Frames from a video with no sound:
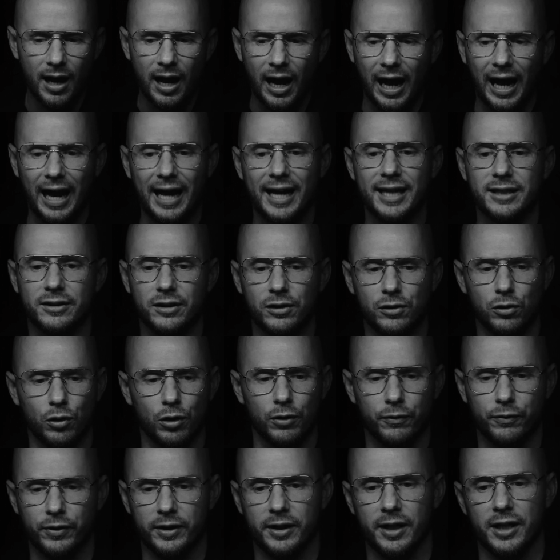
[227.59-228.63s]
I hate the
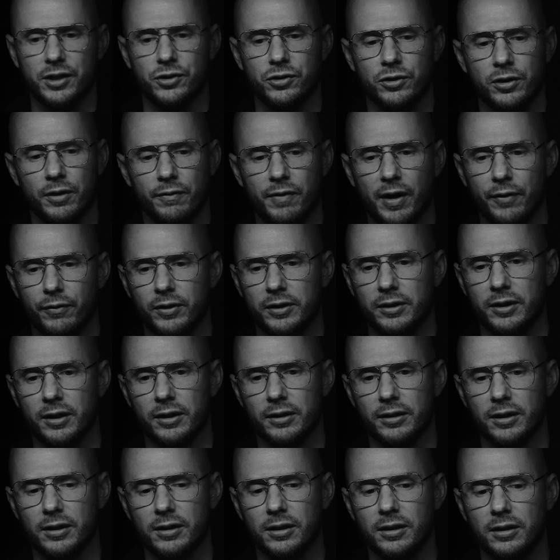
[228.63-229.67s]
glorification of
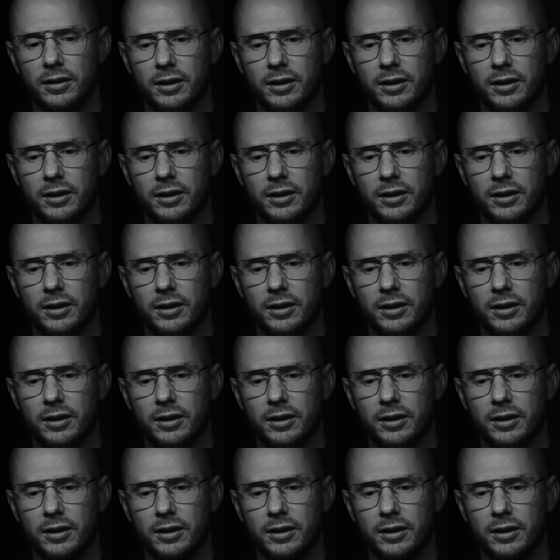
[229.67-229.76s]
everything that,